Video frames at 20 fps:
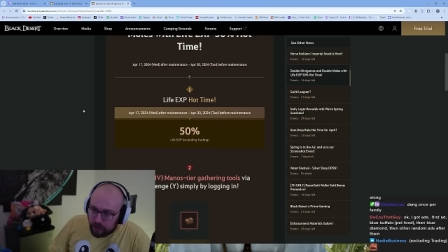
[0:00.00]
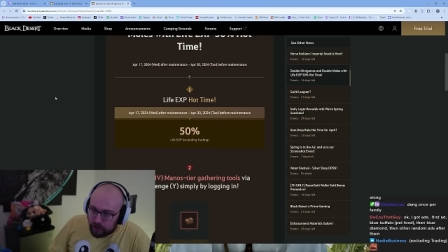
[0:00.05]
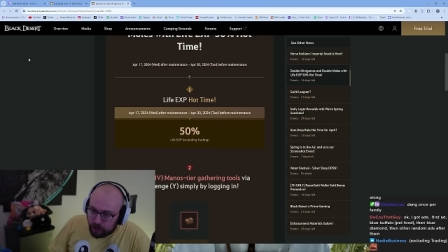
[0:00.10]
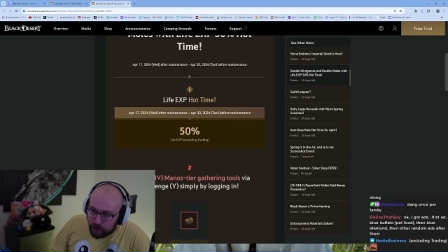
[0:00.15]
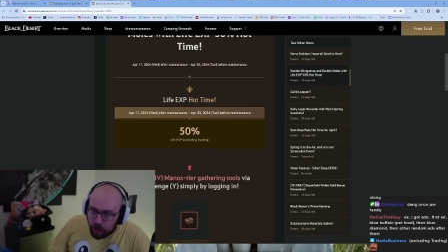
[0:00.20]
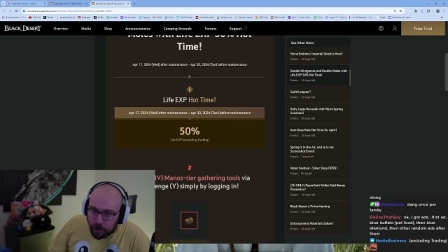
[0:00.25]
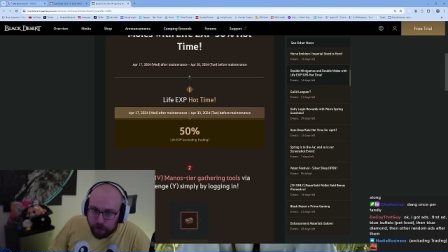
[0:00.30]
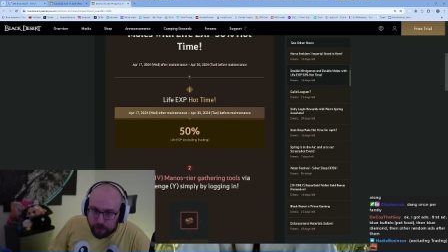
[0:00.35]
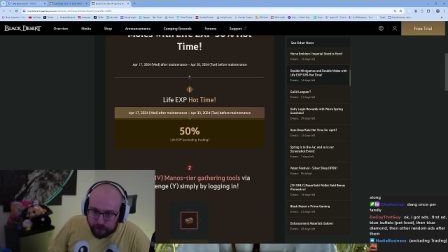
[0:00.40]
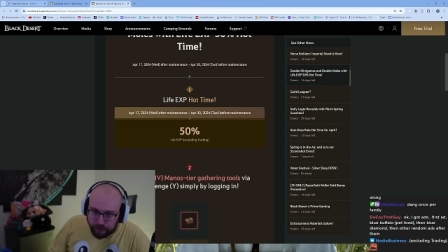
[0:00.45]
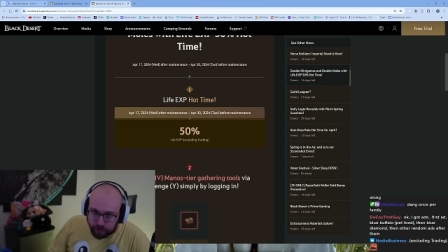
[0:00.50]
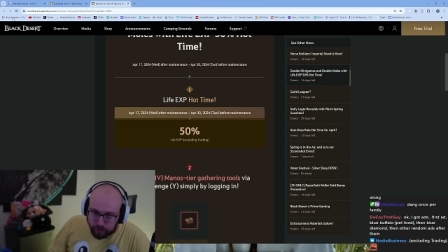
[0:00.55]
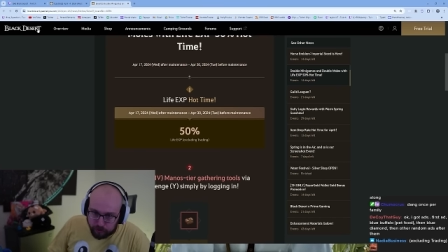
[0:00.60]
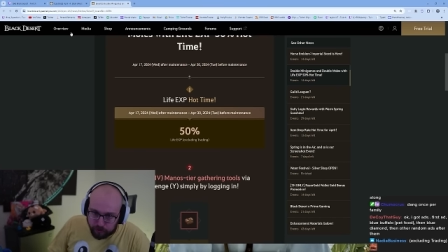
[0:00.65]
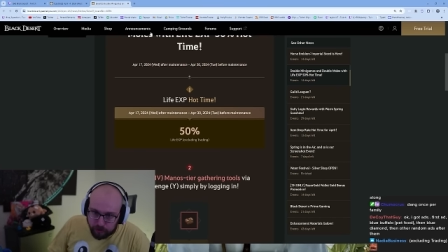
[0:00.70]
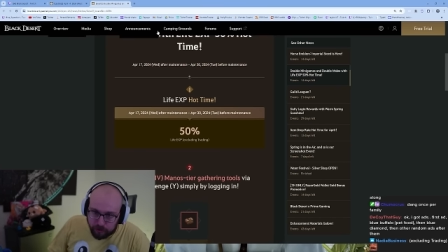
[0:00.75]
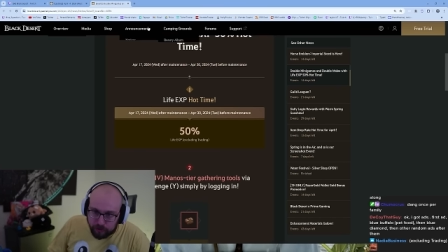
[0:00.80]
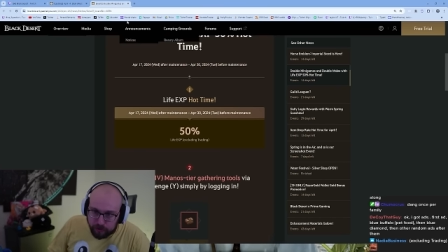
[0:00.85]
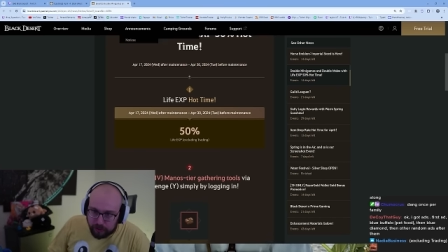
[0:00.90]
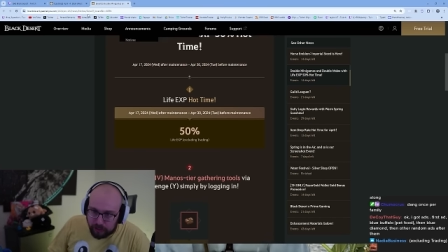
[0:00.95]
go
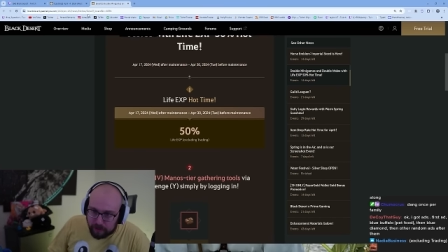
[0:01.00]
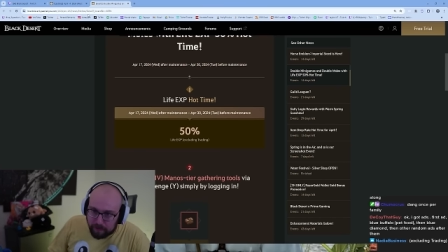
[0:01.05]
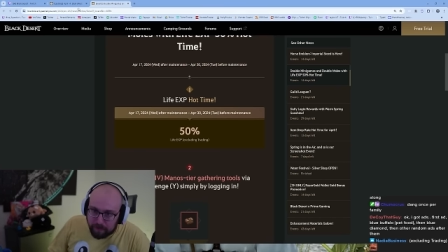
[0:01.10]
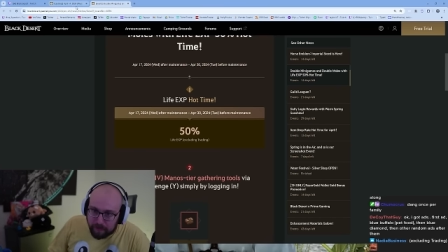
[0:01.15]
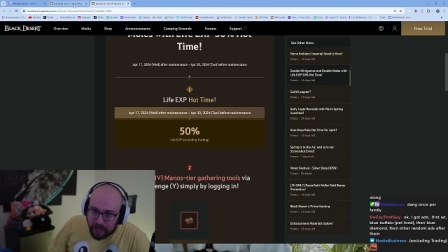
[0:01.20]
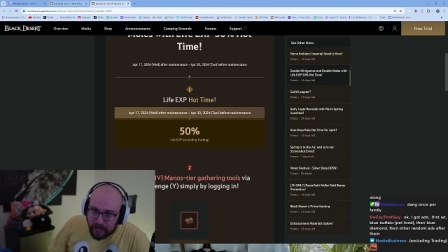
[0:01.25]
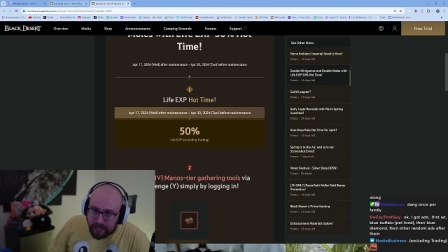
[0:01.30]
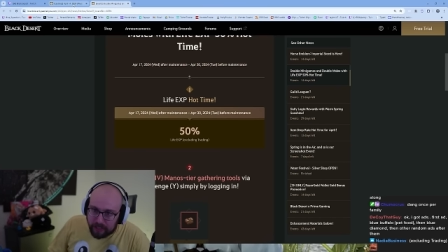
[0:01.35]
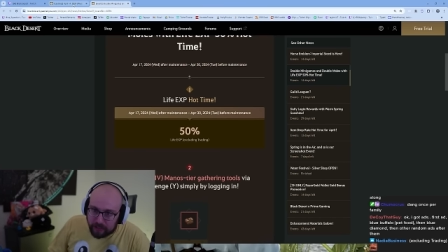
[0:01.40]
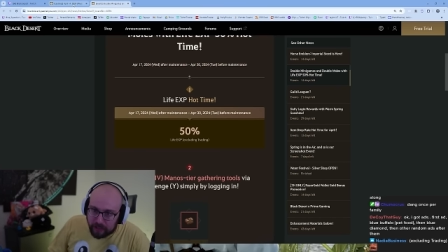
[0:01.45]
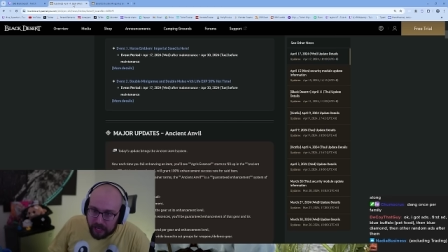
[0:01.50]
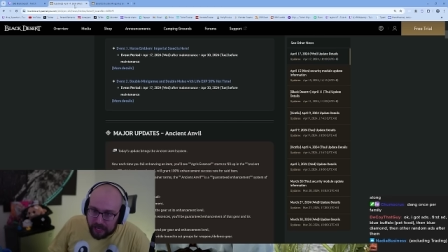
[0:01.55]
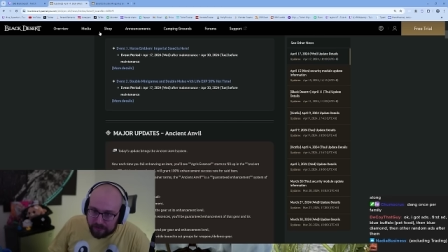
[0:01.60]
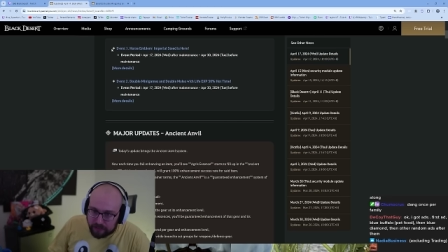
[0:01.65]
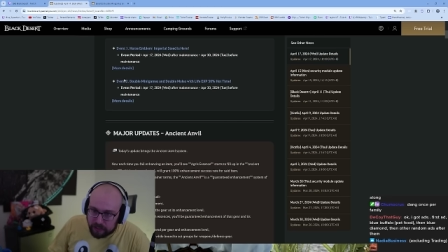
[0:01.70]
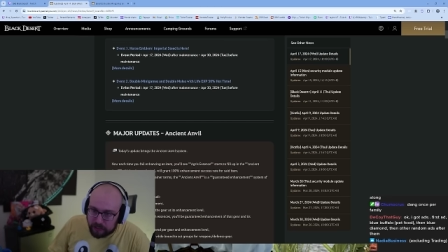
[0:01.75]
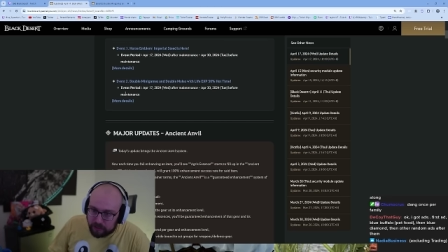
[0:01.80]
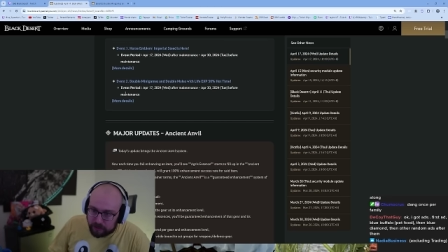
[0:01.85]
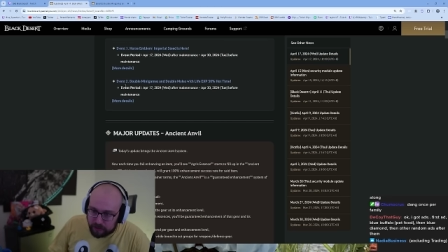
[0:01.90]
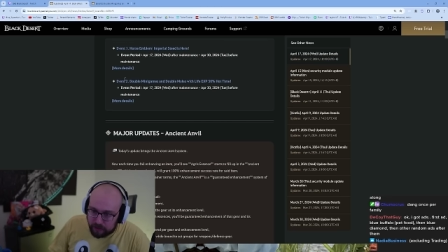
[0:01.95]
through the combined life
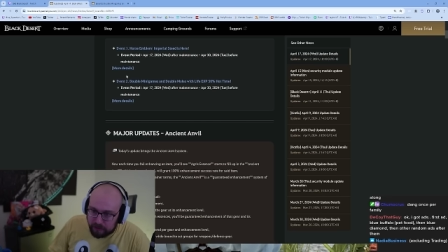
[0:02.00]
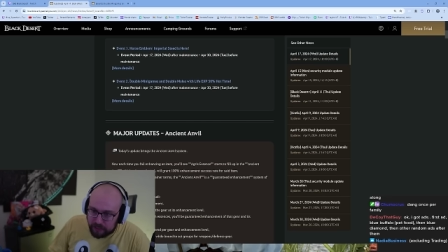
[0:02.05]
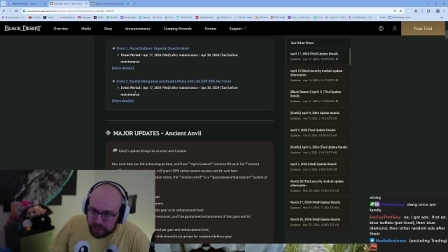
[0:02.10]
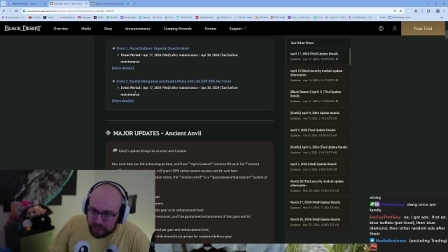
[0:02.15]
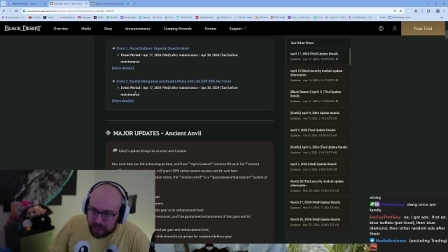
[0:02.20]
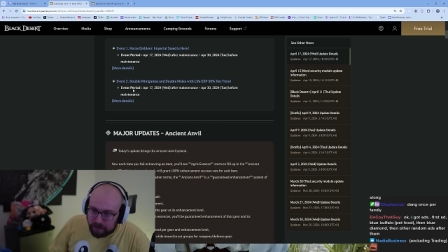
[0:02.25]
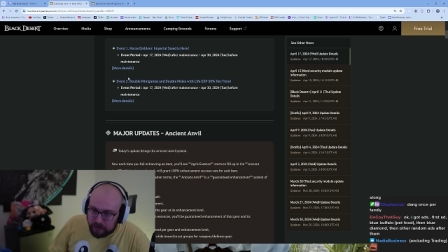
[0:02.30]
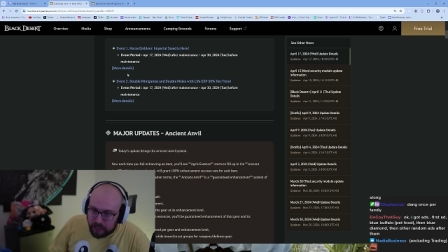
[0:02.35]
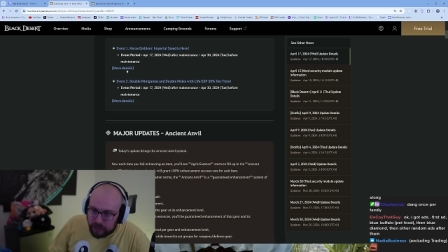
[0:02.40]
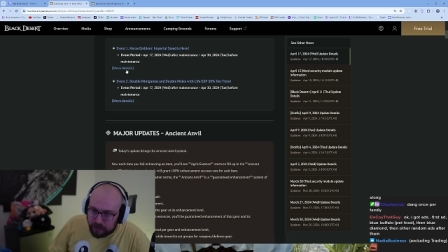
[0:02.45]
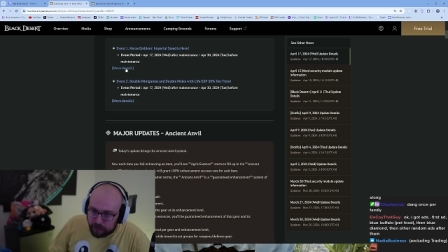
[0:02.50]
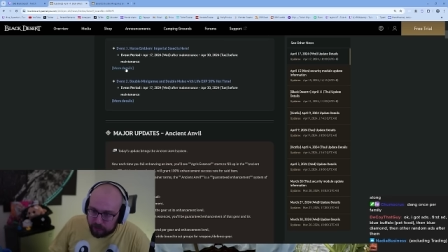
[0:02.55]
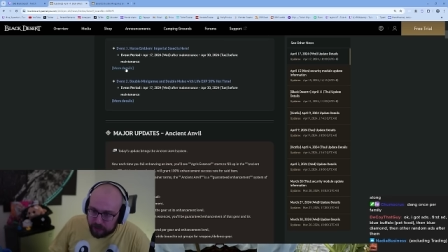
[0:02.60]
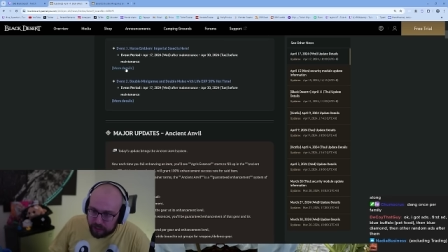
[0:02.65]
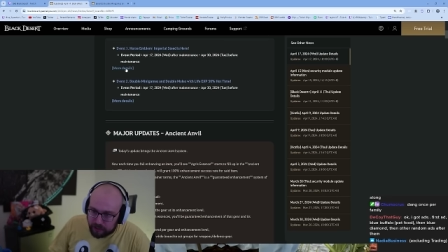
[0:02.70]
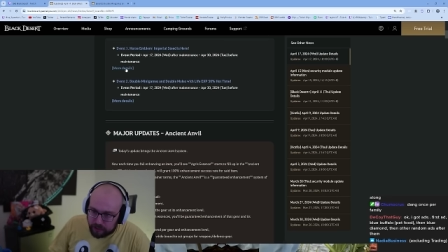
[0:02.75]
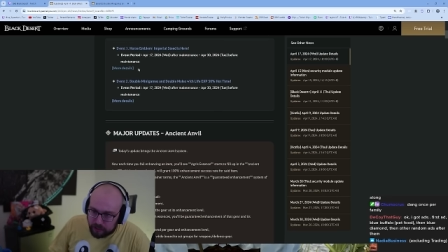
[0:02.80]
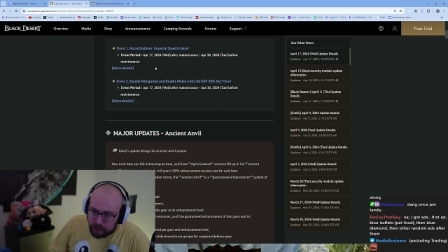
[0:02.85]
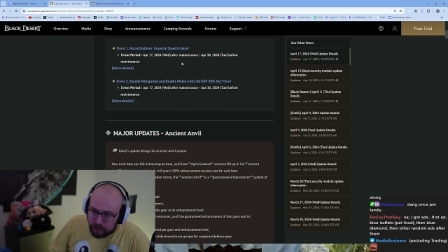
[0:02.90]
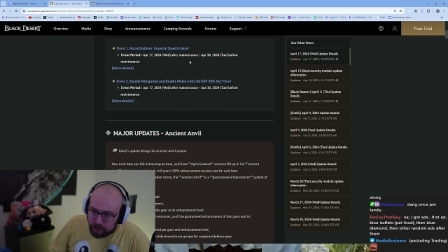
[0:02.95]
skills. Let me see if the other one
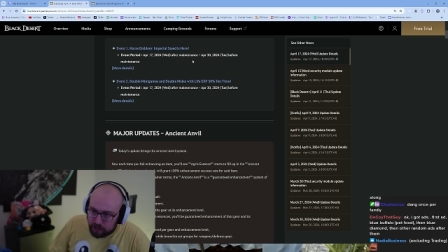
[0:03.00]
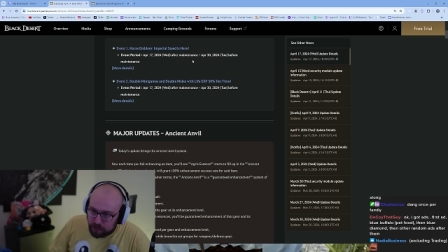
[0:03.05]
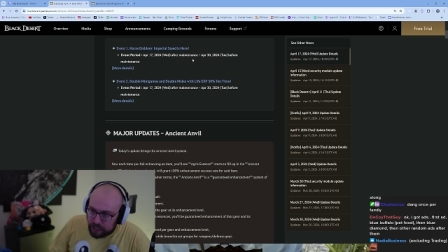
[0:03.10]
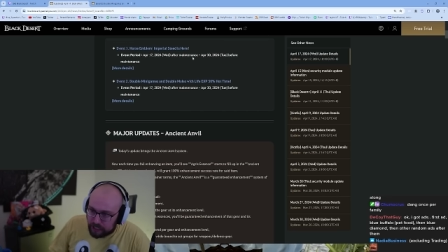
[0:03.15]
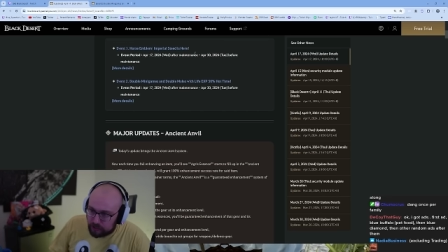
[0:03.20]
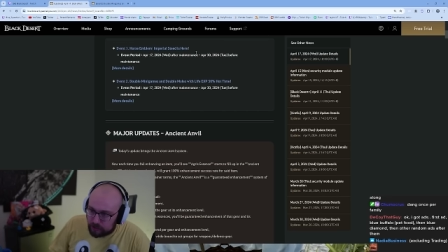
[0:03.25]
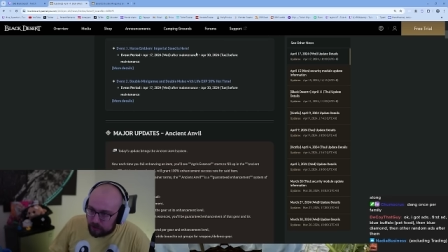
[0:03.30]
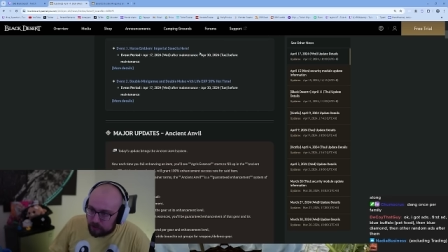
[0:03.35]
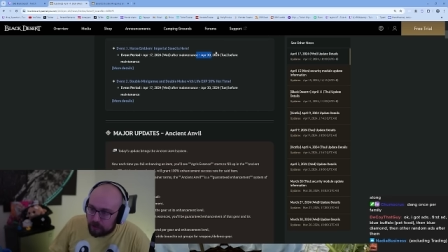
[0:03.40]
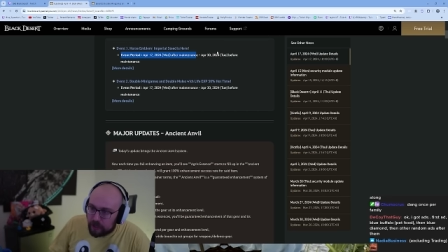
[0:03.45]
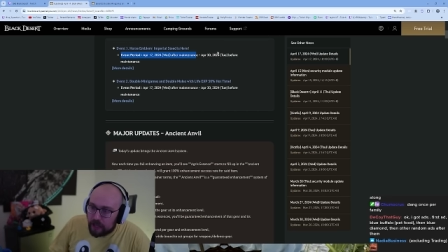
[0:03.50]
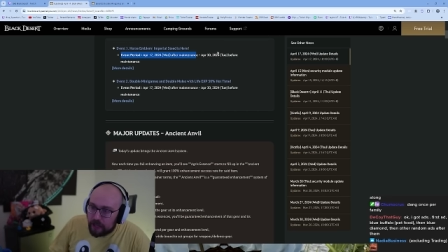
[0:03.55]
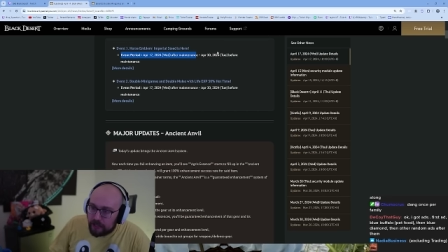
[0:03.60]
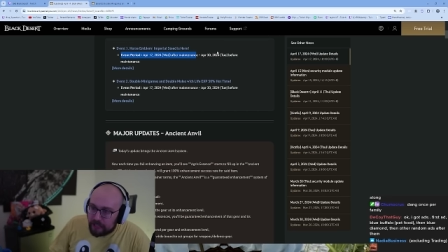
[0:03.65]
is going to do that, too.